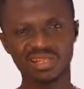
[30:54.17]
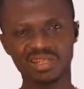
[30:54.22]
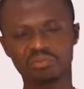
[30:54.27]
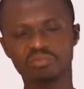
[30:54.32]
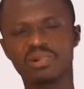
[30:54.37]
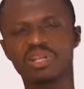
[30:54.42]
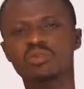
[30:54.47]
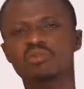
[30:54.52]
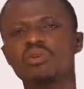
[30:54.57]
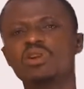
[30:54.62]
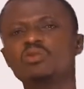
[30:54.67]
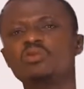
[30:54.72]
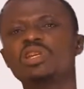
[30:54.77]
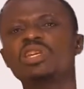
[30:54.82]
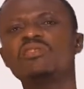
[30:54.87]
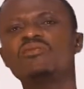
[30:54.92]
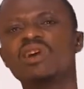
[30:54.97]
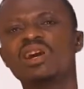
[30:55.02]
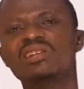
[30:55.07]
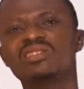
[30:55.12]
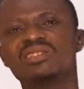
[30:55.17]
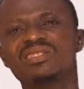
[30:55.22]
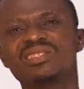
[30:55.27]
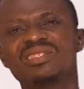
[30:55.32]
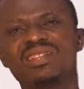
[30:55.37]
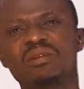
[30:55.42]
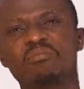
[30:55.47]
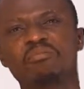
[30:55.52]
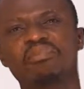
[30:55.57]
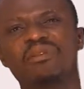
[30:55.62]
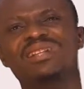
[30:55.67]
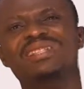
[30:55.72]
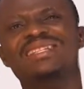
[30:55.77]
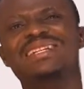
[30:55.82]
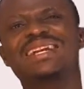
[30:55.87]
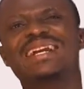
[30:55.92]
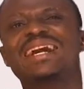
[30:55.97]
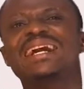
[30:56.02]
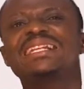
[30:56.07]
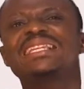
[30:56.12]
But when you give us the
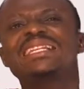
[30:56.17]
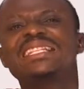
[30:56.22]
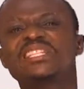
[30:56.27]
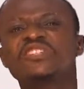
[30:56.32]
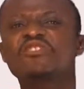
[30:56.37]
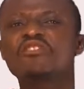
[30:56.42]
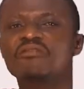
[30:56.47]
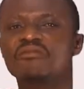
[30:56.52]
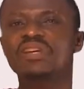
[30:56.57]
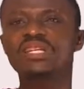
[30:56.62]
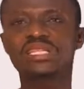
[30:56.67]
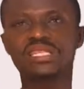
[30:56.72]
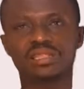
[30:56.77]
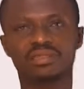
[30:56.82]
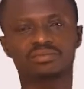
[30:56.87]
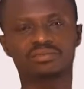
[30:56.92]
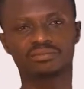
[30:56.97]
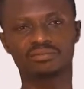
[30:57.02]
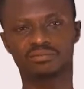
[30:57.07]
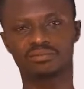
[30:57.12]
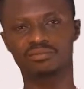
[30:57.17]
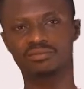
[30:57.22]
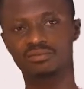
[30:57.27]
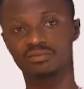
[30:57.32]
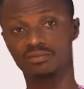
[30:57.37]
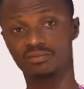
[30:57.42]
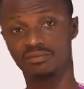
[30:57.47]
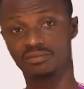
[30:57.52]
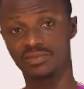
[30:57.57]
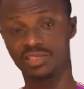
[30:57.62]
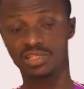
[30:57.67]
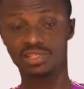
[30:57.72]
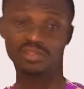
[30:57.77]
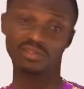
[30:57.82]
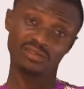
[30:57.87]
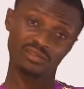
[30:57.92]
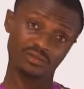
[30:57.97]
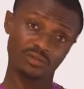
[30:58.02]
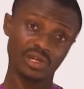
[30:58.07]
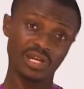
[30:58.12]
practicality of it,
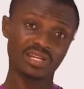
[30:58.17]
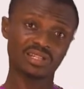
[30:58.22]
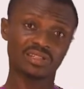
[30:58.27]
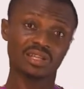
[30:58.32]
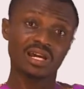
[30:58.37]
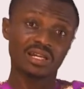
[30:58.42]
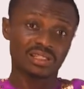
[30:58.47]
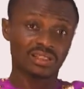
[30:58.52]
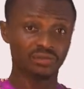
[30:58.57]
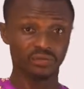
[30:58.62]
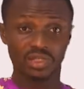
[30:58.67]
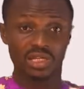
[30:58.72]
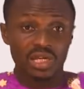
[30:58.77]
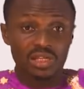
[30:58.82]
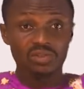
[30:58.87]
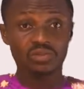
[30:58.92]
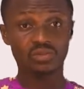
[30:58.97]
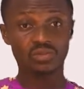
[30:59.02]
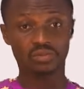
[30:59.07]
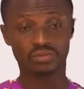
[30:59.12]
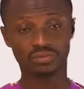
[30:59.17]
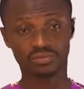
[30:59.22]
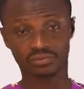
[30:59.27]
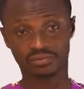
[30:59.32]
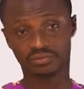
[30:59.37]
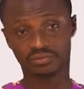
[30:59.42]
then we are stuck. We can't do.